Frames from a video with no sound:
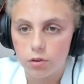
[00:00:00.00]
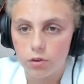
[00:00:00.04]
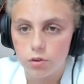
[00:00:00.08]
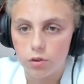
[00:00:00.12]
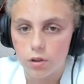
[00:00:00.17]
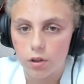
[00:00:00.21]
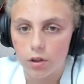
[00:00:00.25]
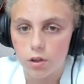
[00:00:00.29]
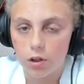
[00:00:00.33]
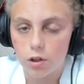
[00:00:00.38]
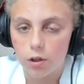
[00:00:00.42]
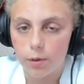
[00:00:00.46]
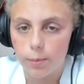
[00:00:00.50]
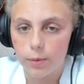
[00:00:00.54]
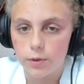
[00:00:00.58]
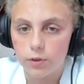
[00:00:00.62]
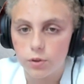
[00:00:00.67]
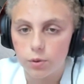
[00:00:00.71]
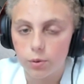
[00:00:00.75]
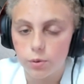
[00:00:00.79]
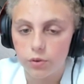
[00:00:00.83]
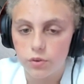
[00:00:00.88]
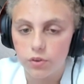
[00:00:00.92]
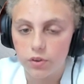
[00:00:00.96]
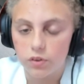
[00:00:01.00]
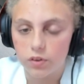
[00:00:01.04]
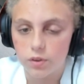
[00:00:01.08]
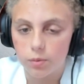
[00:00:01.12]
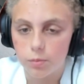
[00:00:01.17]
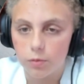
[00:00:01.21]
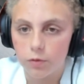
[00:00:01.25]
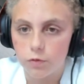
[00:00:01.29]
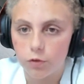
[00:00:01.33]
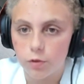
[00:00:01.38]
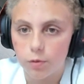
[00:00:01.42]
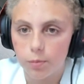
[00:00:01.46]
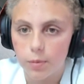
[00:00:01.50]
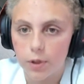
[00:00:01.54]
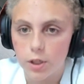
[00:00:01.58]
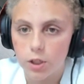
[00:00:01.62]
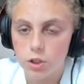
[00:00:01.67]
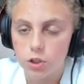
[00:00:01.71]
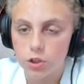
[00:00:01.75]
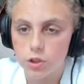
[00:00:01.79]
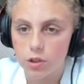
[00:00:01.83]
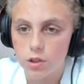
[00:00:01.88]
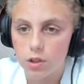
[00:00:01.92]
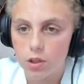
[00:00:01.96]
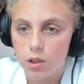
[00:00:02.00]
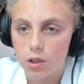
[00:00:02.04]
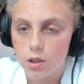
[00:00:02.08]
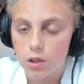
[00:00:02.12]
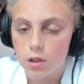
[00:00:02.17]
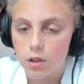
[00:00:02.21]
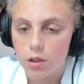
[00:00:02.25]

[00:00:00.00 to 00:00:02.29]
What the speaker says: it. You will see some information.